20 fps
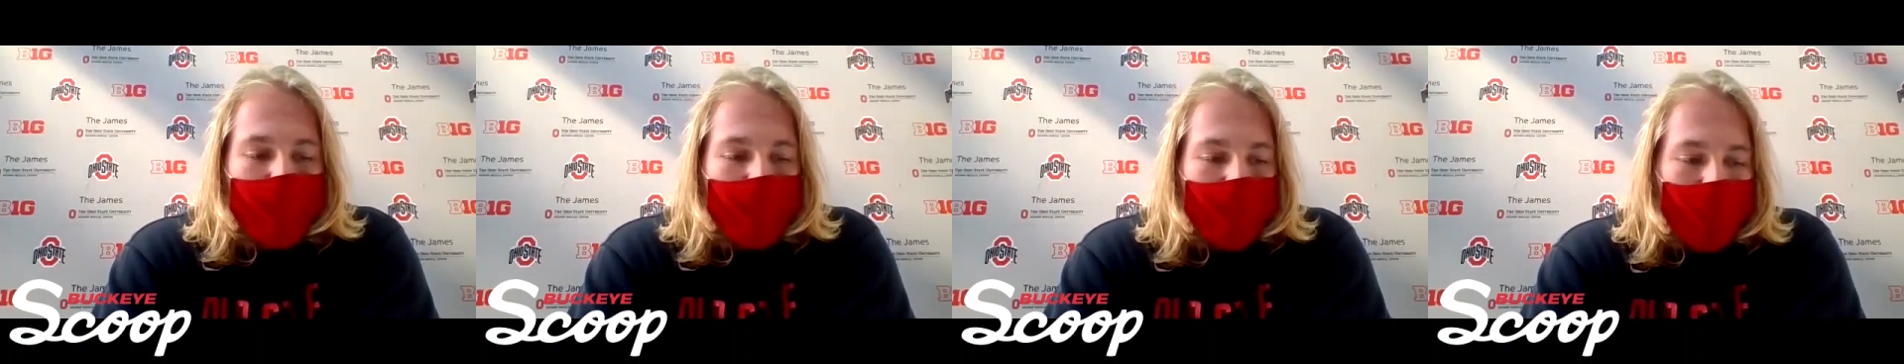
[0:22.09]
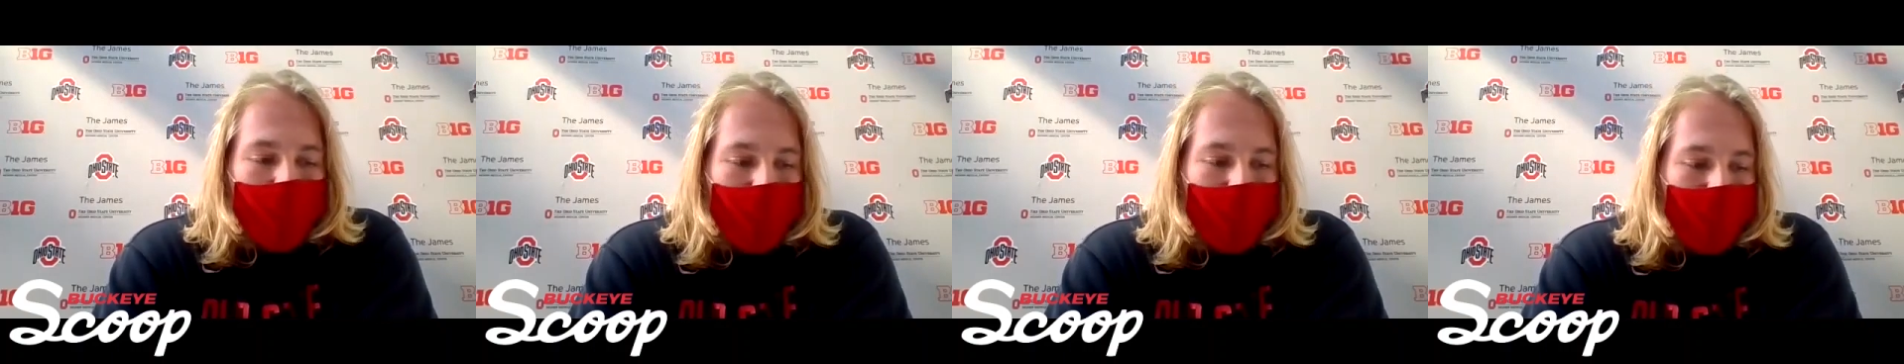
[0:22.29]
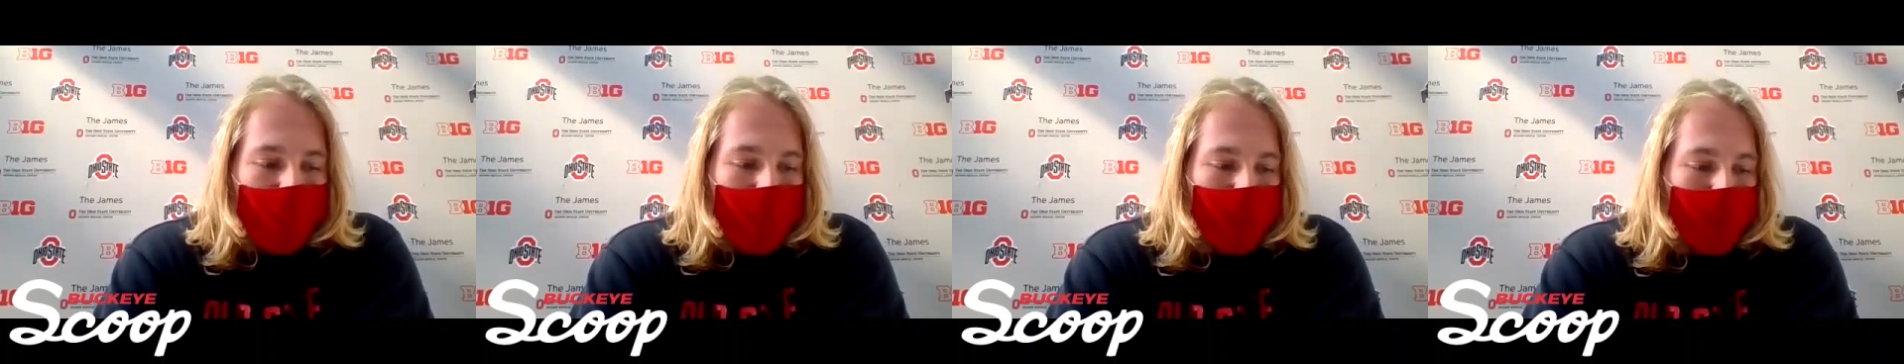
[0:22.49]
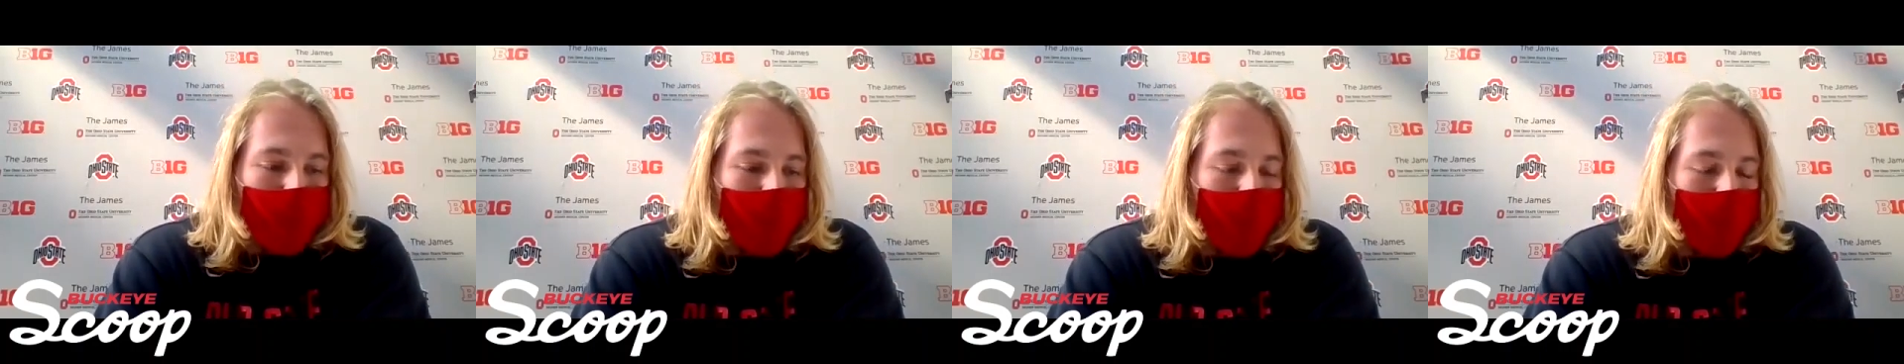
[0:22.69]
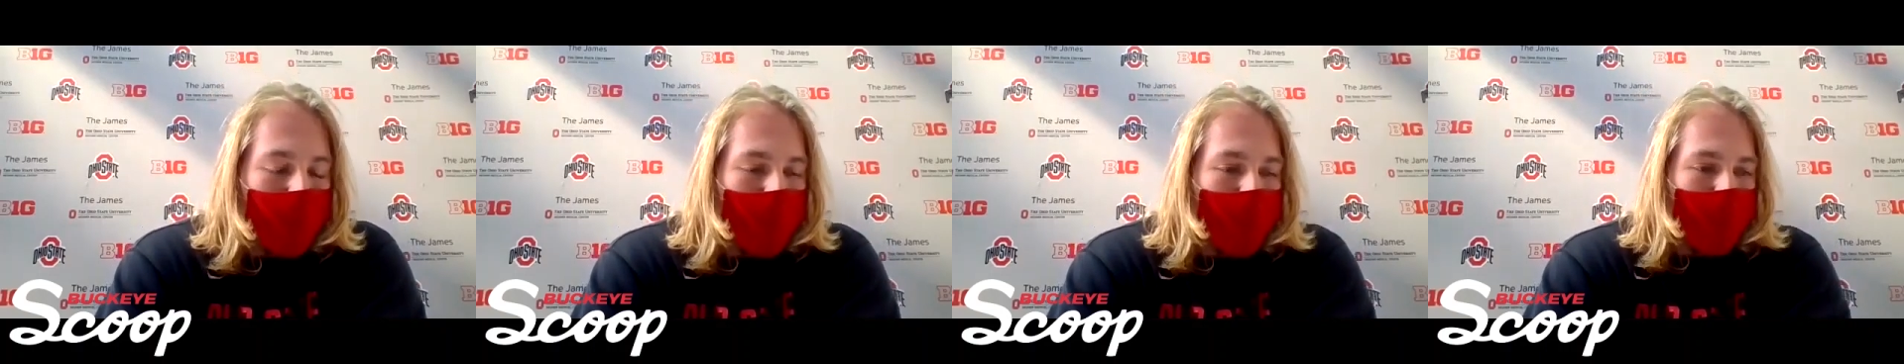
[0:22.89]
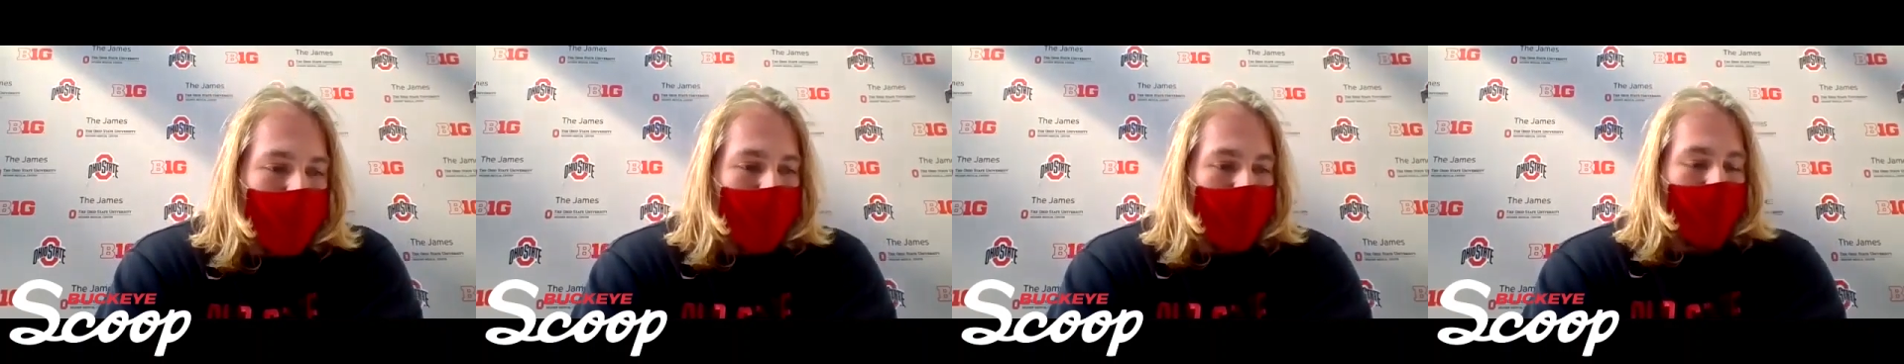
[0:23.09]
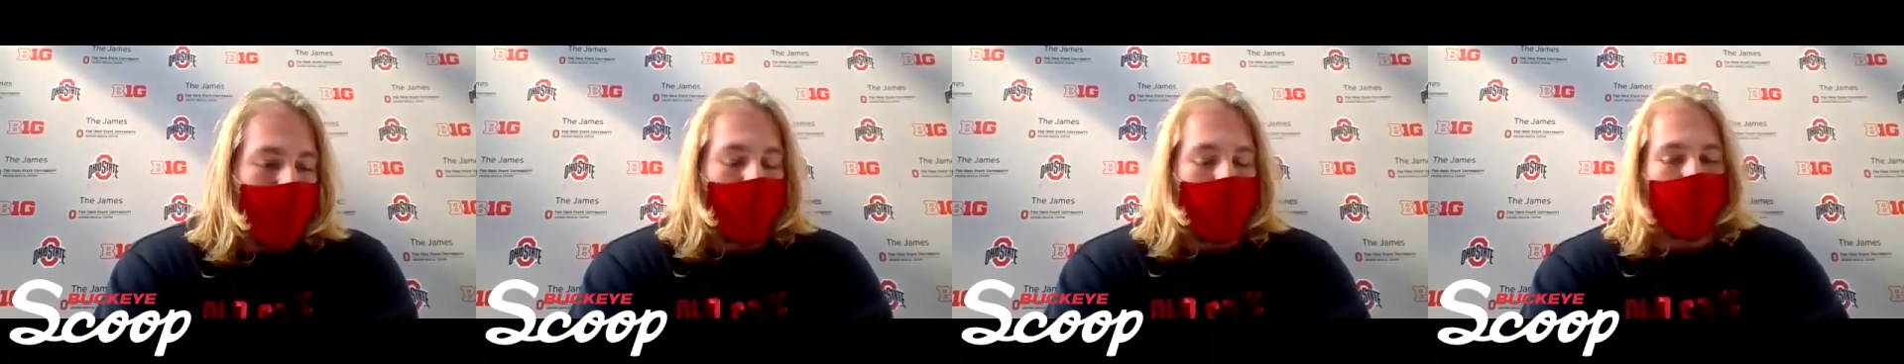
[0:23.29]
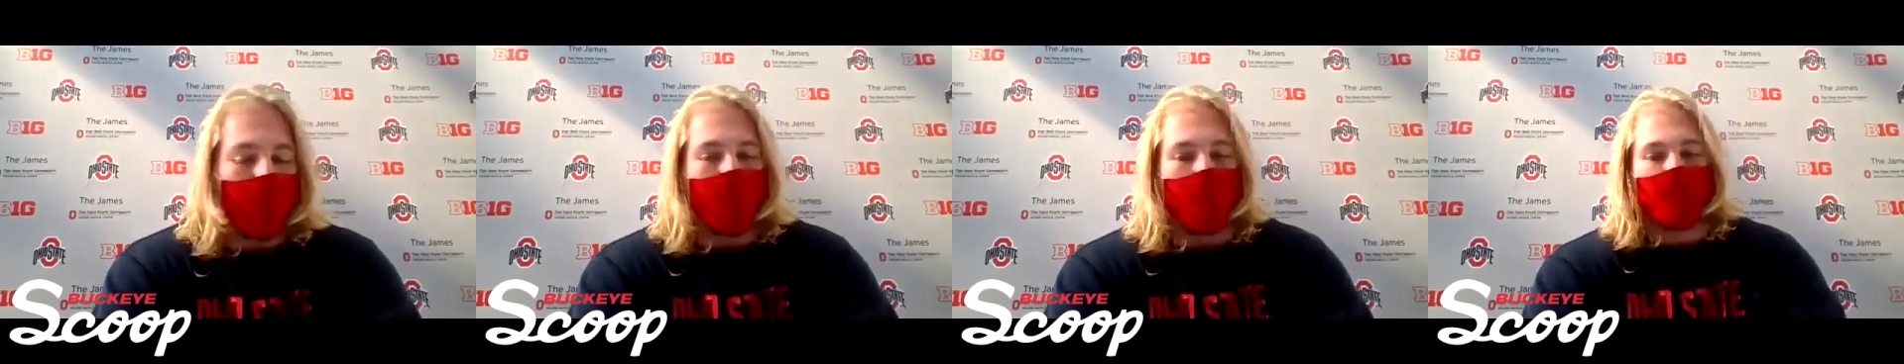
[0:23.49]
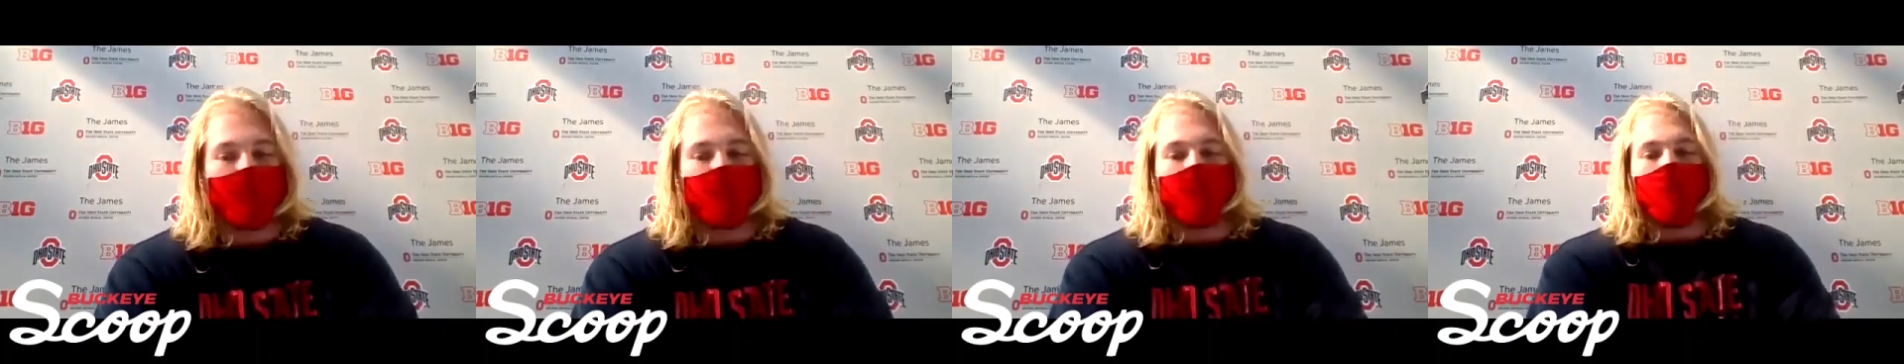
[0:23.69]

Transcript: Mm-hmm. Um, and what's